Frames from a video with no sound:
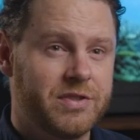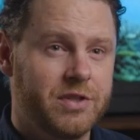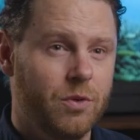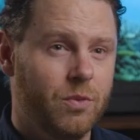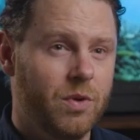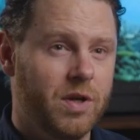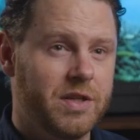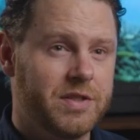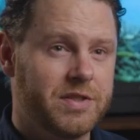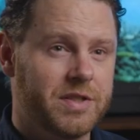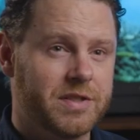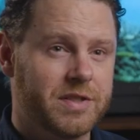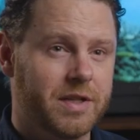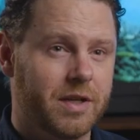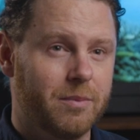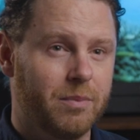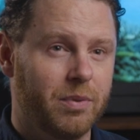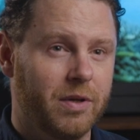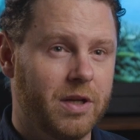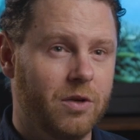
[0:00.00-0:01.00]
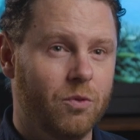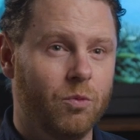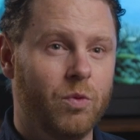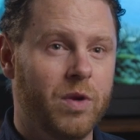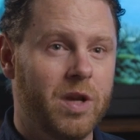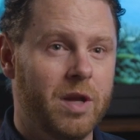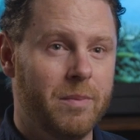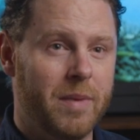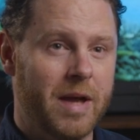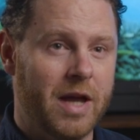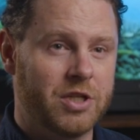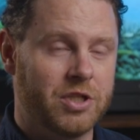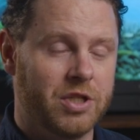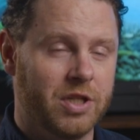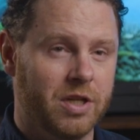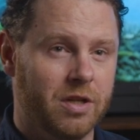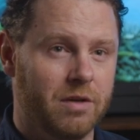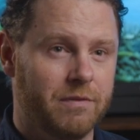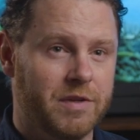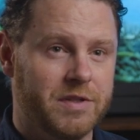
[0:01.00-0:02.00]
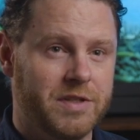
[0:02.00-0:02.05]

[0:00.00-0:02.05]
series is a complete reimagining of